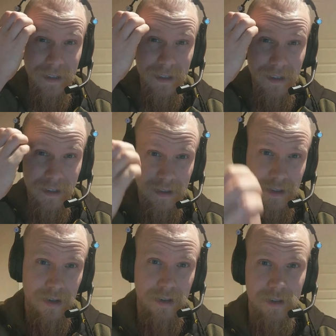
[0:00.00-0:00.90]

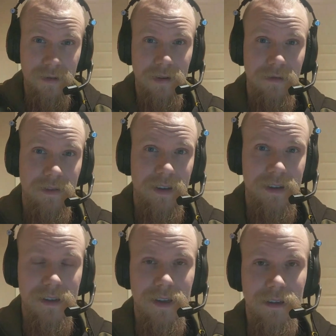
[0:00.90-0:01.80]
start doing things
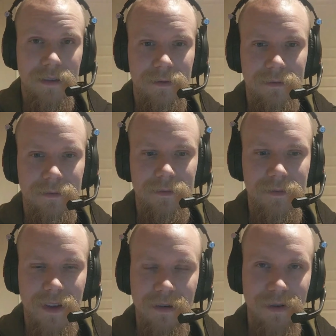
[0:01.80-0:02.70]
that
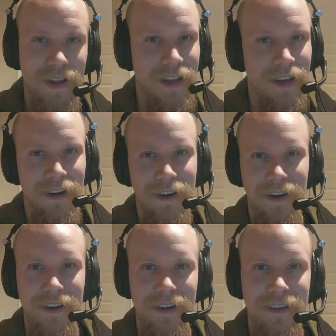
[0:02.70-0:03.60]
are really
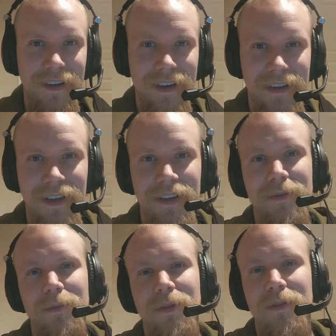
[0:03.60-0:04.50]
hard and takes lots
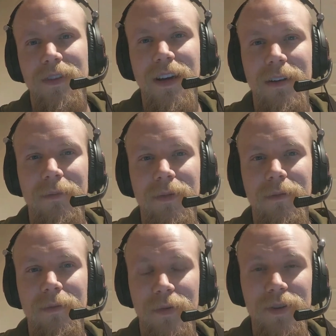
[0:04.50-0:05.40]
more time
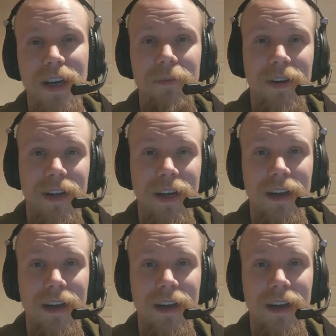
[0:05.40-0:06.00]
than I have.